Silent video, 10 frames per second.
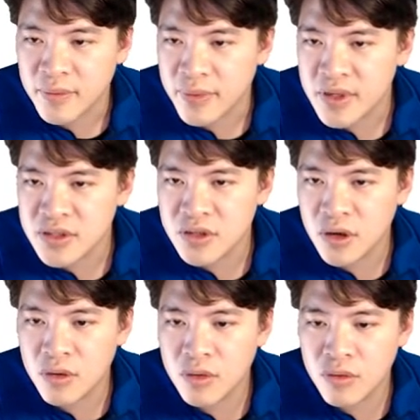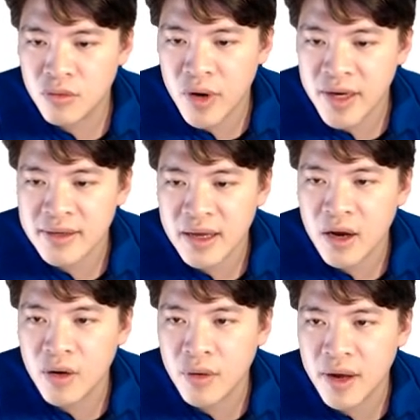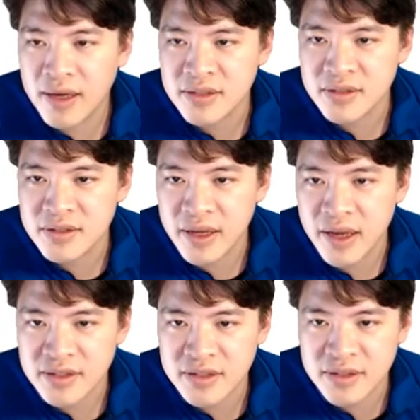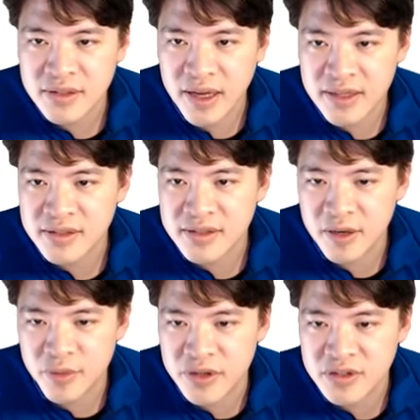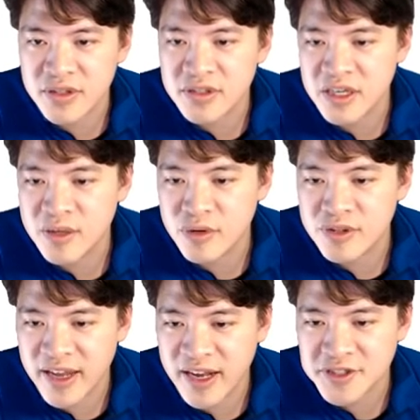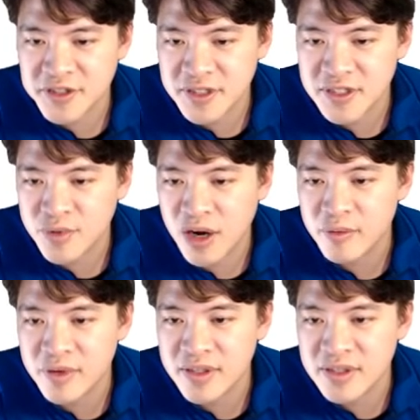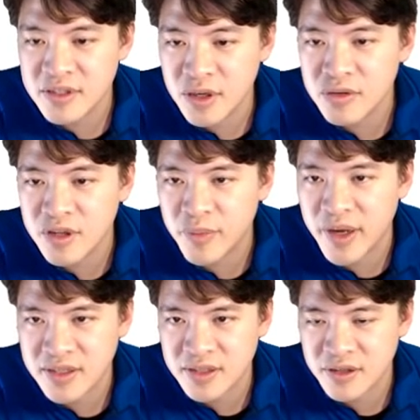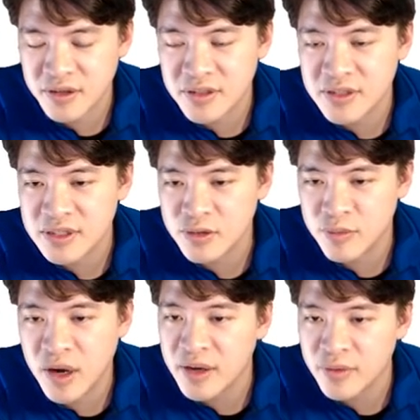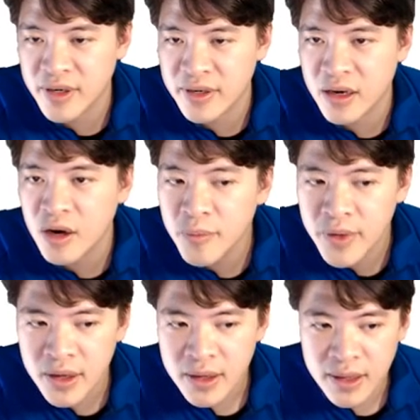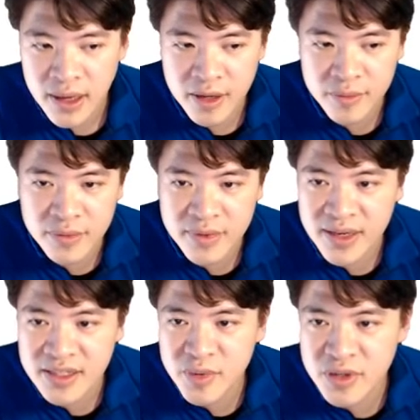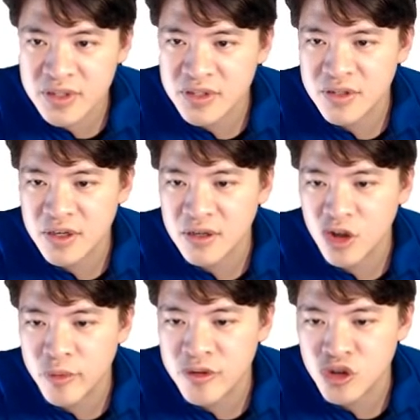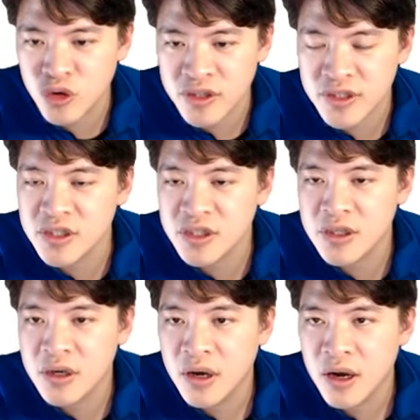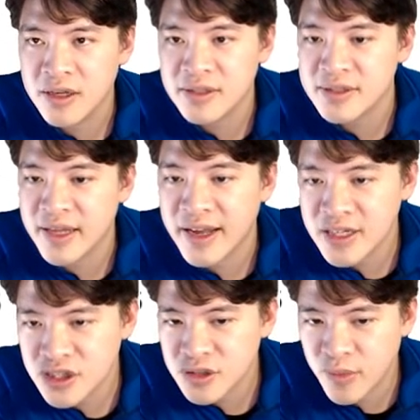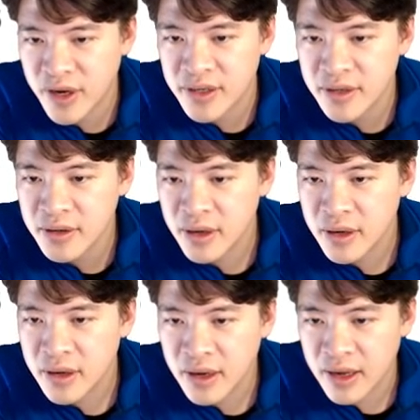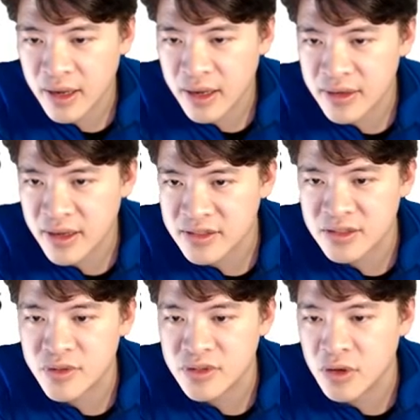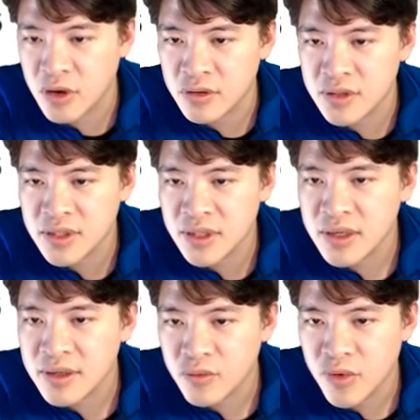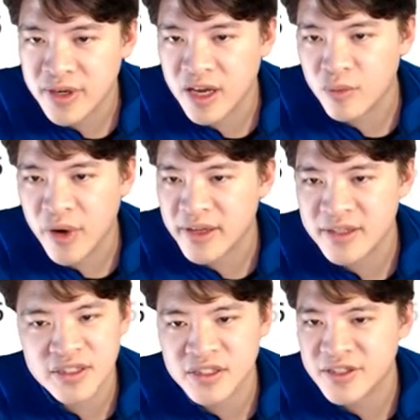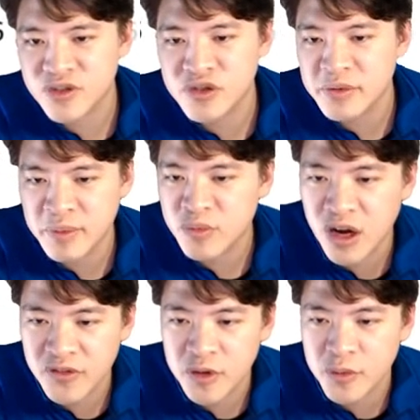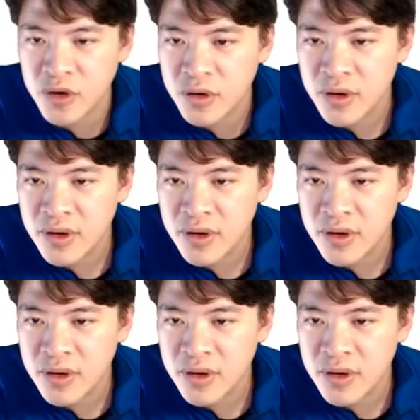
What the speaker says: So right now, as appears on this table, Dash is still the best currency to mine right now. That is because there's a global shortage on Dash mining, and as a result, right now mining is just extremely profitable.